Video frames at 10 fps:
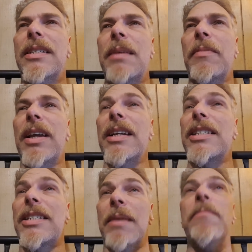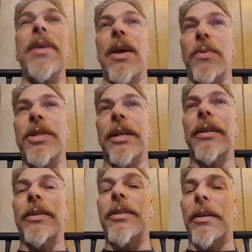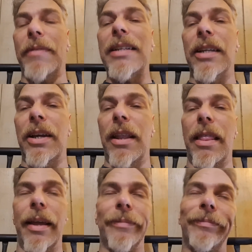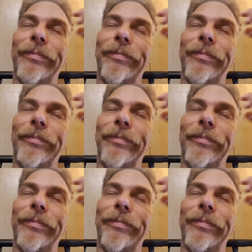seem like a symbiote, so that's a good thing.